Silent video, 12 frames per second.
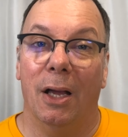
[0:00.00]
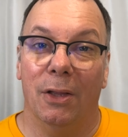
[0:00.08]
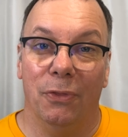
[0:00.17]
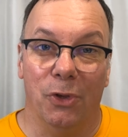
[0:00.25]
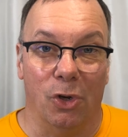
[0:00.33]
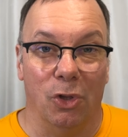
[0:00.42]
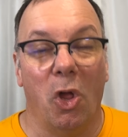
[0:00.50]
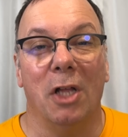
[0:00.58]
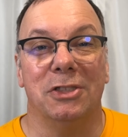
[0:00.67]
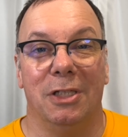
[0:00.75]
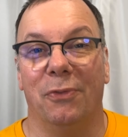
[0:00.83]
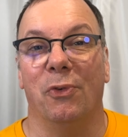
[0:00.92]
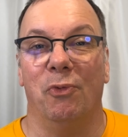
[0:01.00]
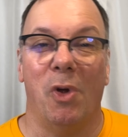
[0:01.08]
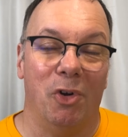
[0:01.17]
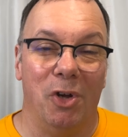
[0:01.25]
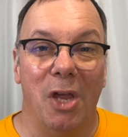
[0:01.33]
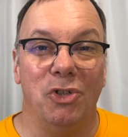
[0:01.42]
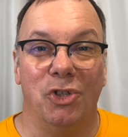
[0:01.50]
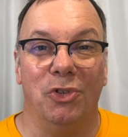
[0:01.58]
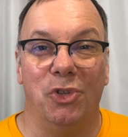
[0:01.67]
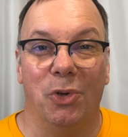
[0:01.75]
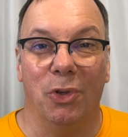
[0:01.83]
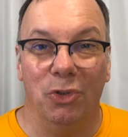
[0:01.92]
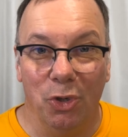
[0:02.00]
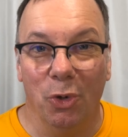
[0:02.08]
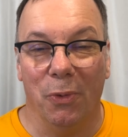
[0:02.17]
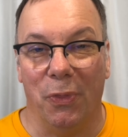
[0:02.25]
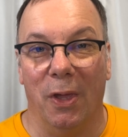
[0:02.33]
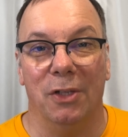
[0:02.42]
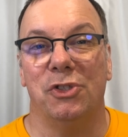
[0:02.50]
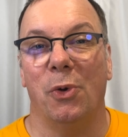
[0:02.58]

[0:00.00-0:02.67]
there are lots of different variations you can do with it.